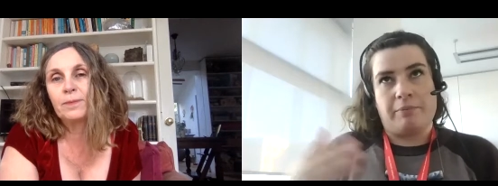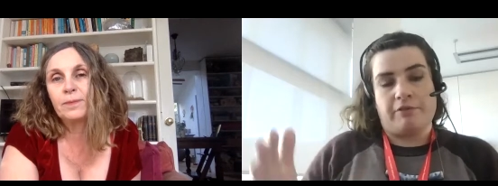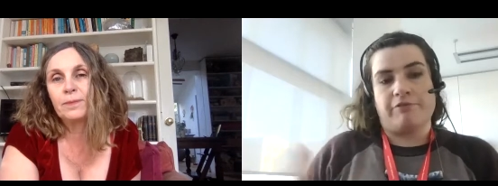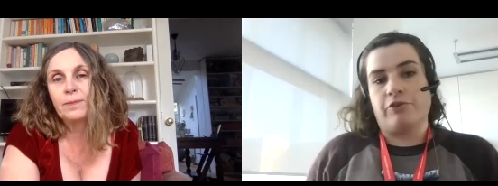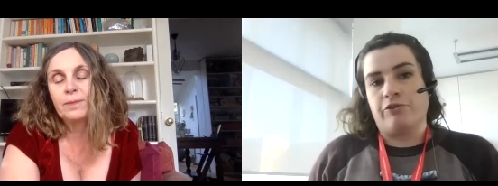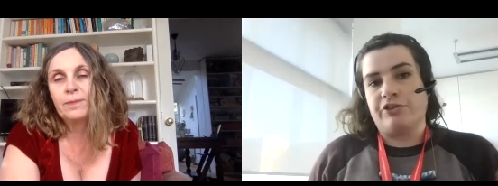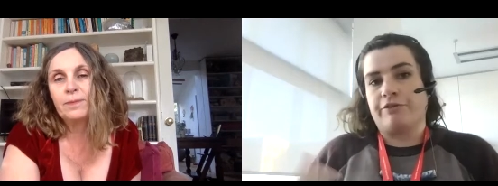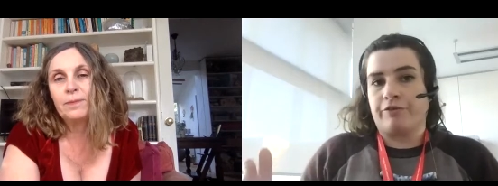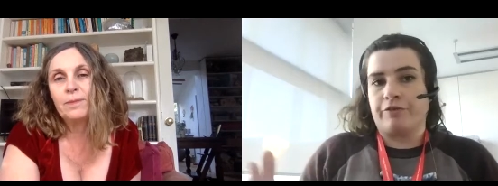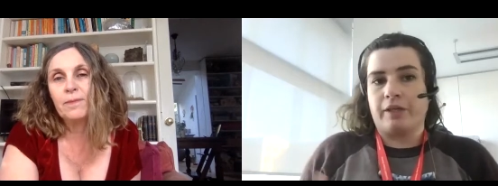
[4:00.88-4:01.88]
Speaker 1: maybe a few
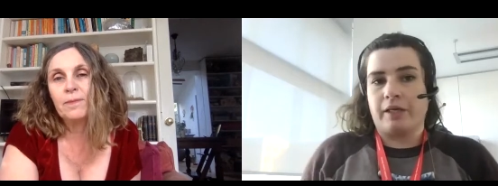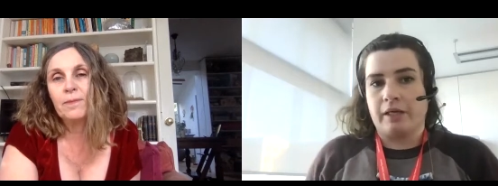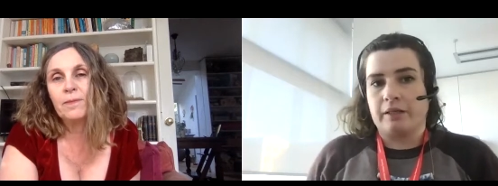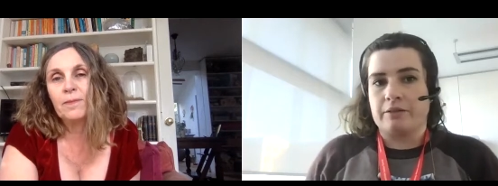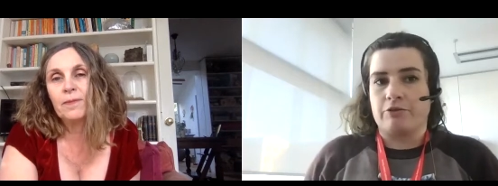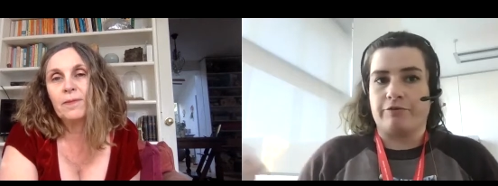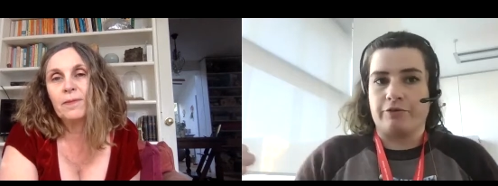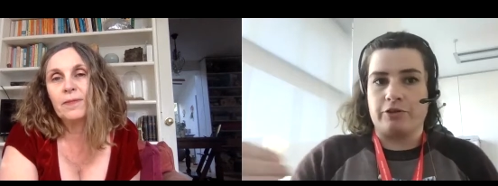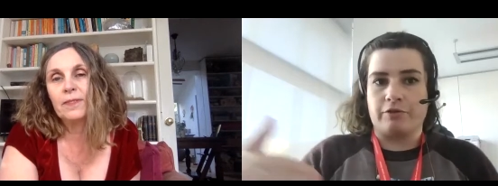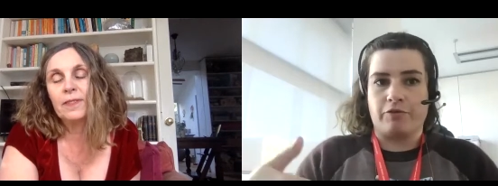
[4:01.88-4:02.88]
different things or a
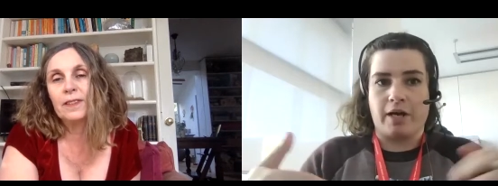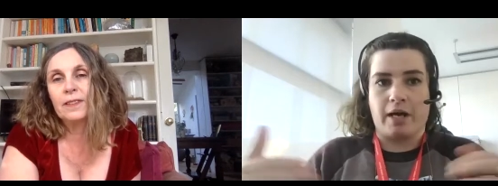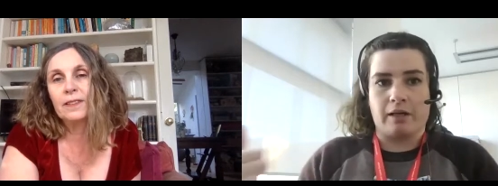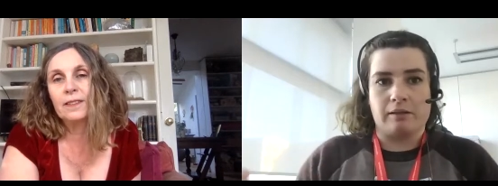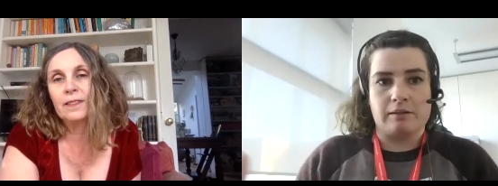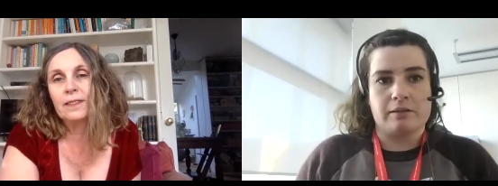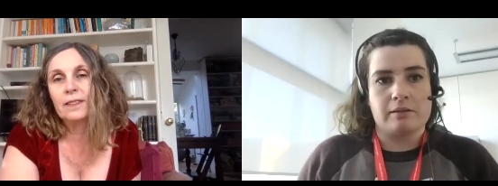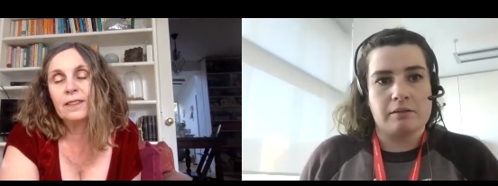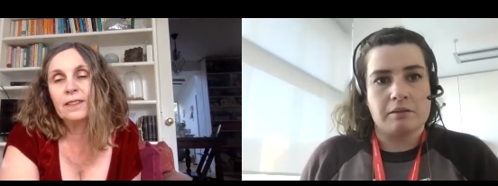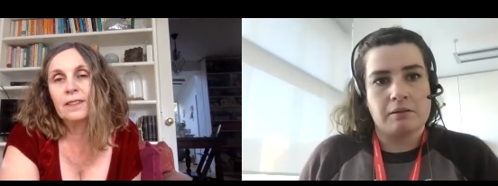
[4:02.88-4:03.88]
few different
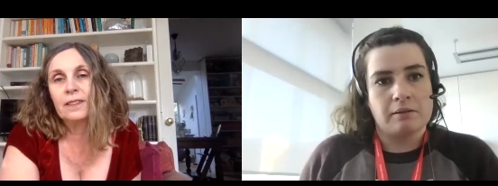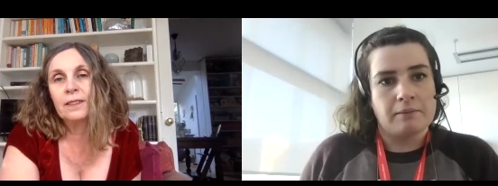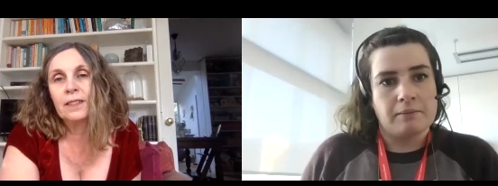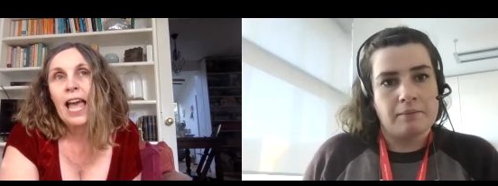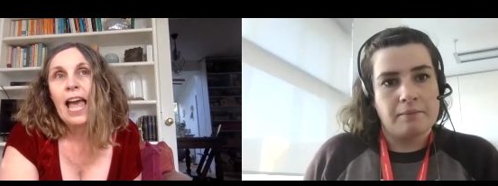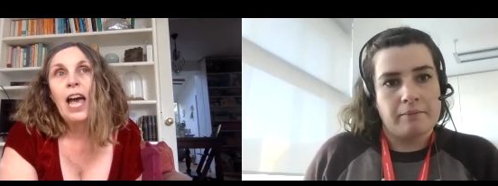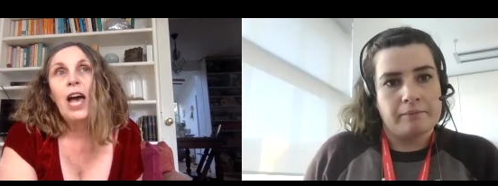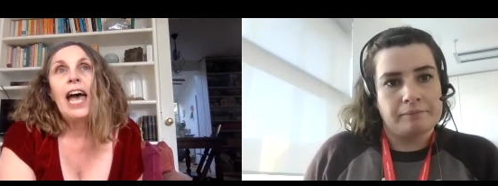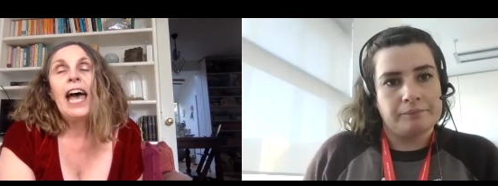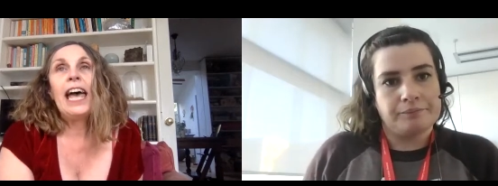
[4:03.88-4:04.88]
angles
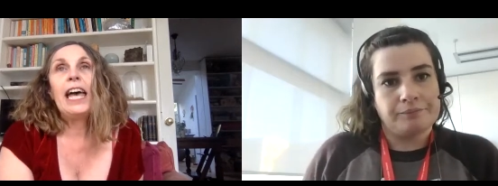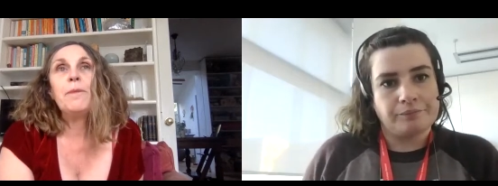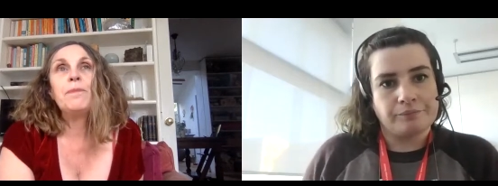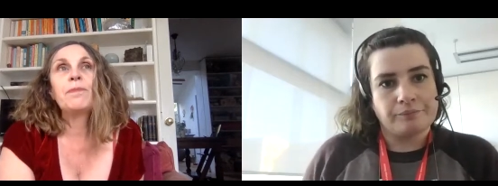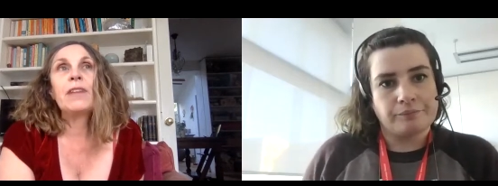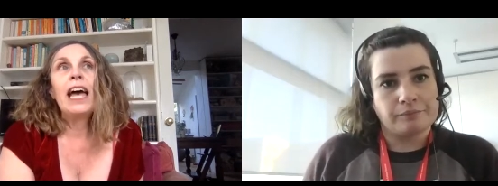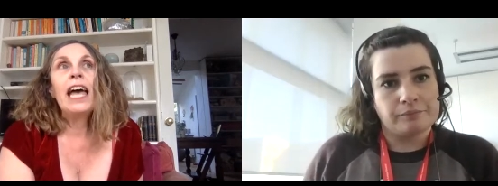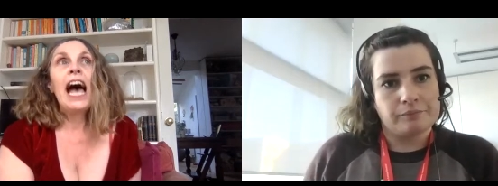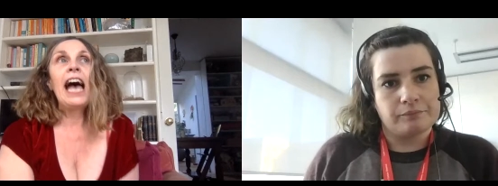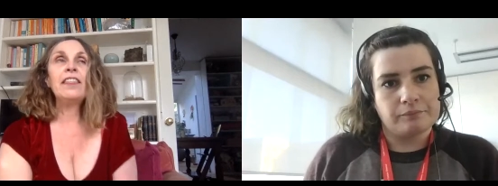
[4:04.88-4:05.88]
Speaker 2: um,
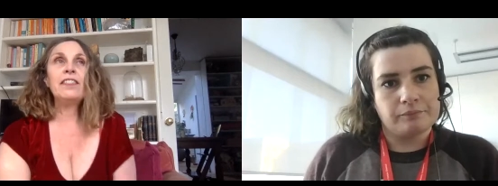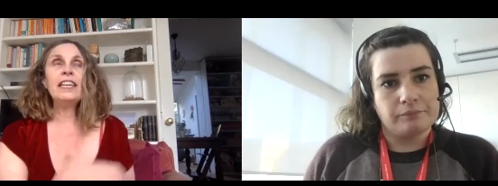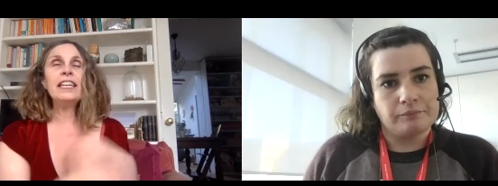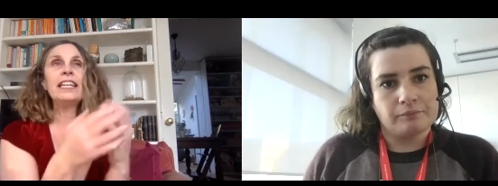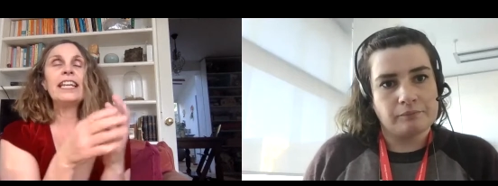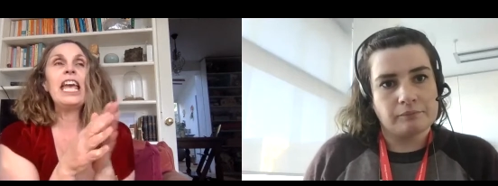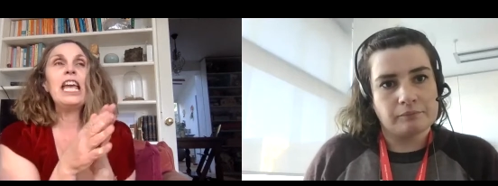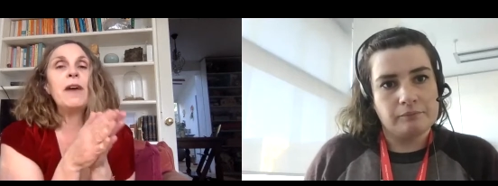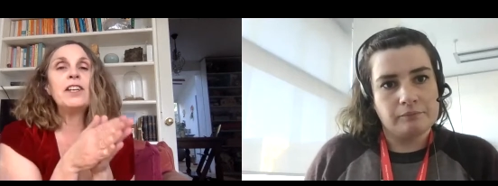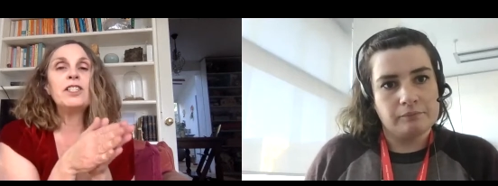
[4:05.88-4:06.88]
I think it
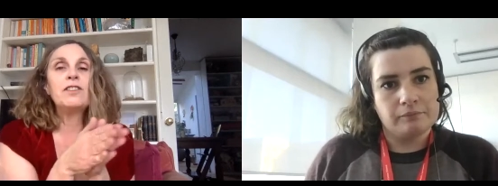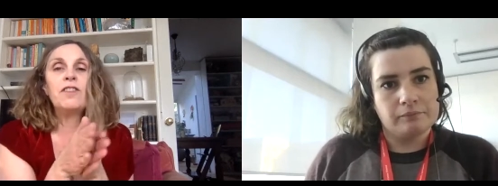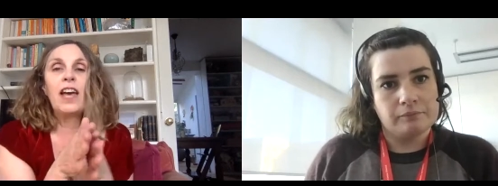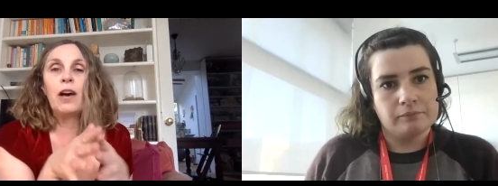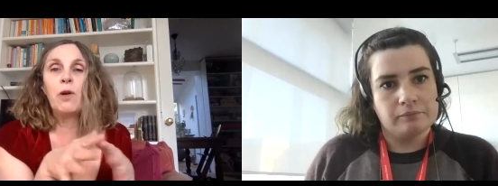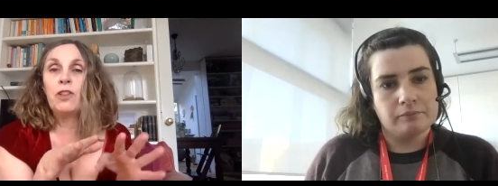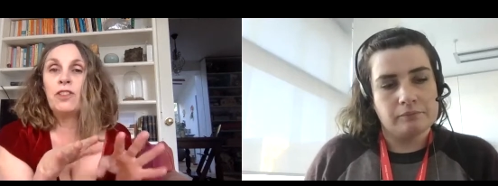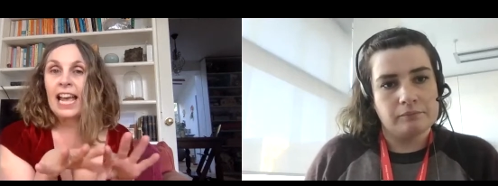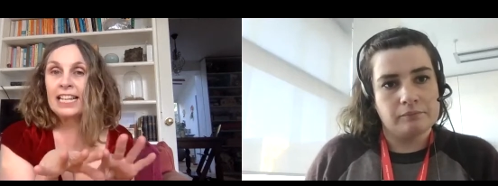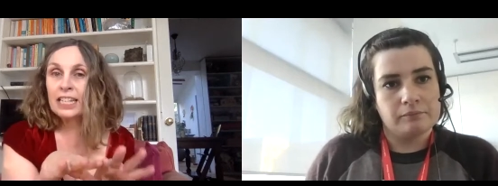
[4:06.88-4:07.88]
came out of uh, all
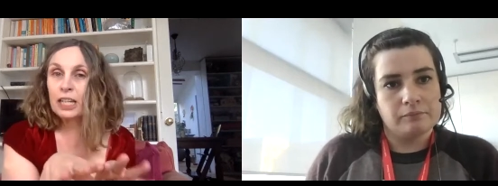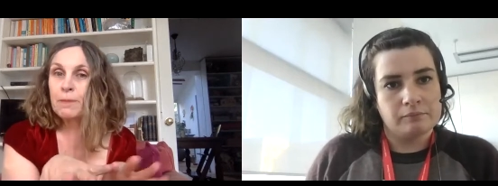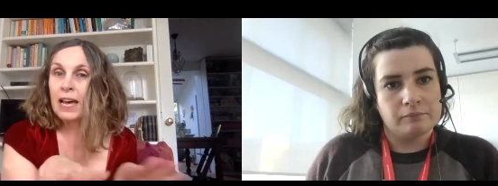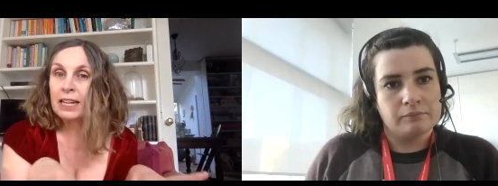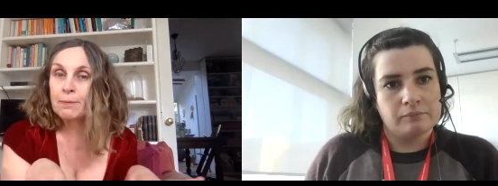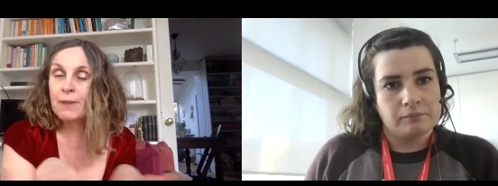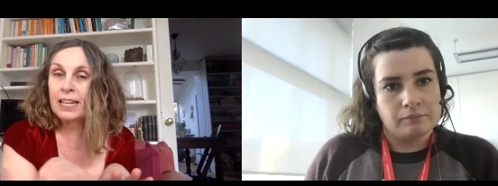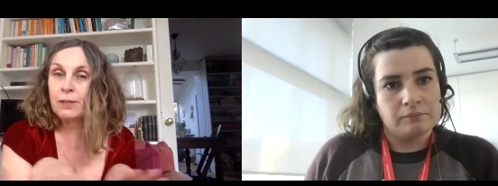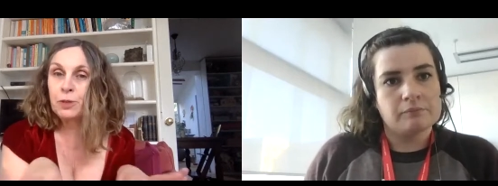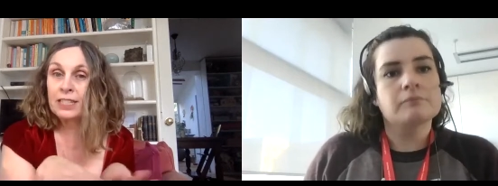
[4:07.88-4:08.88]
the etiquette man-
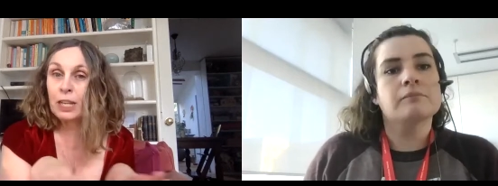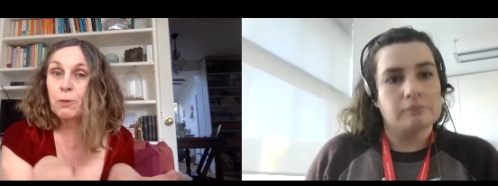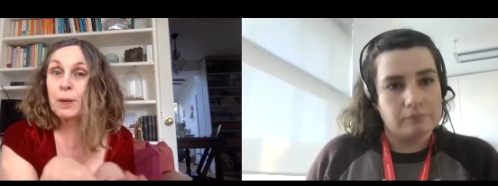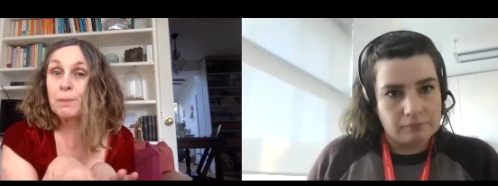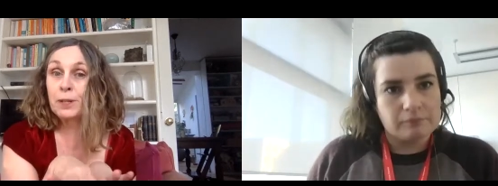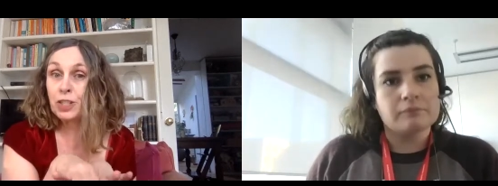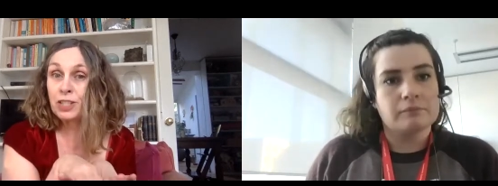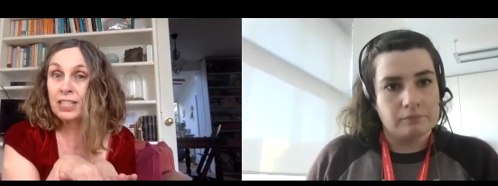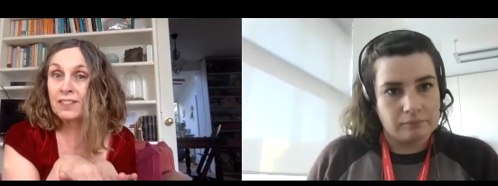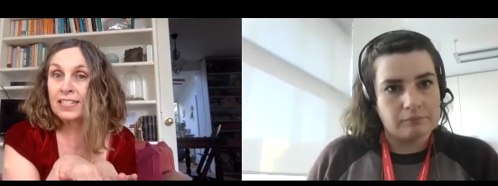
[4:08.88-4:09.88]
manuals that were being
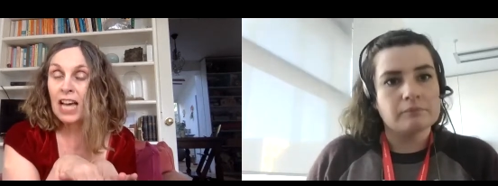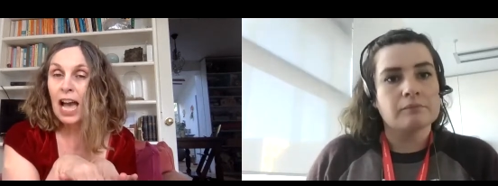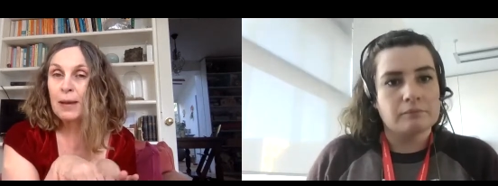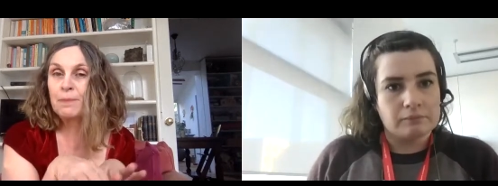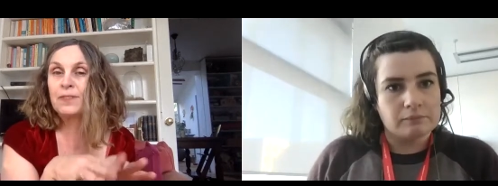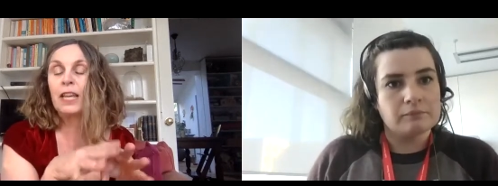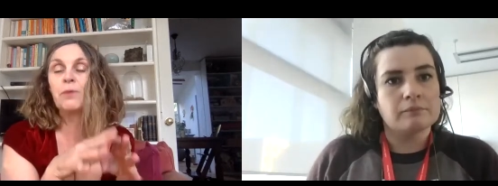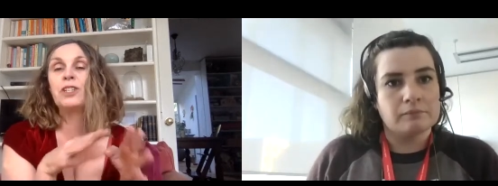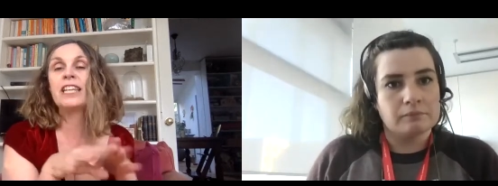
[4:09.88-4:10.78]
produced at the time. They would